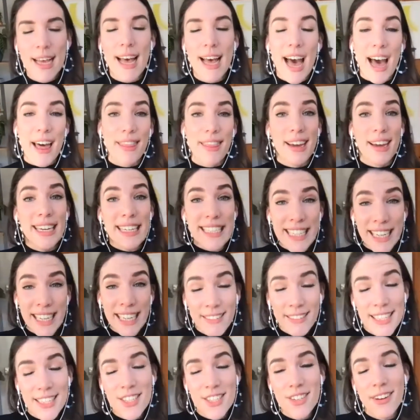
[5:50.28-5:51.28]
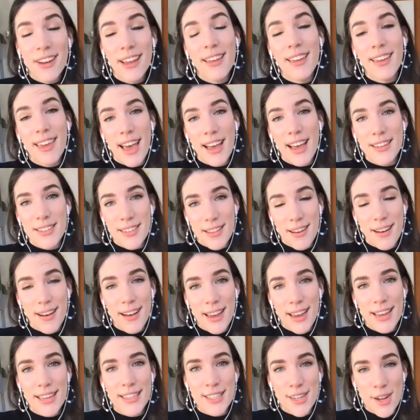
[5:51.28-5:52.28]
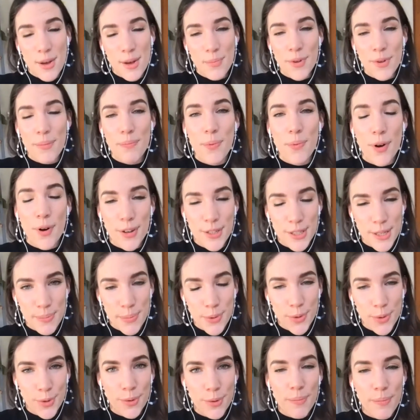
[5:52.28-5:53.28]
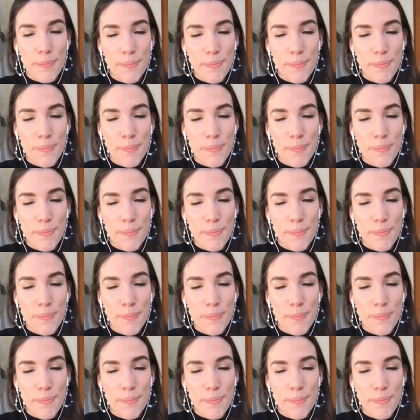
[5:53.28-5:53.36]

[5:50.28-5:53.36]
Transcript: And the idea is to try and get to the highest number possible.